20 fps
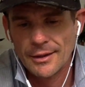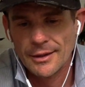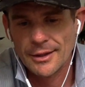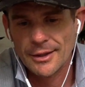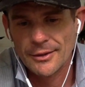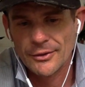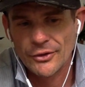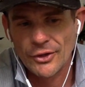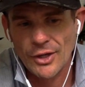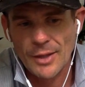
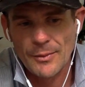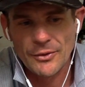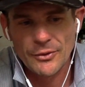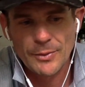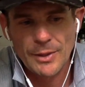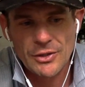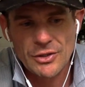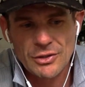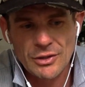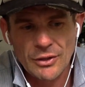You know, so I'm a
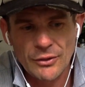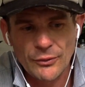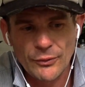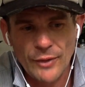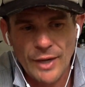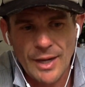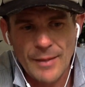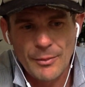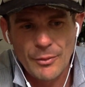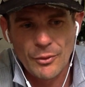specialized
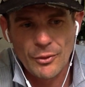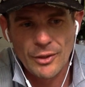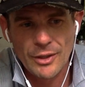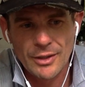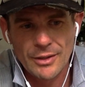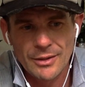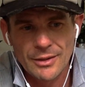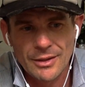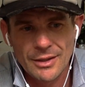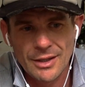fanboy.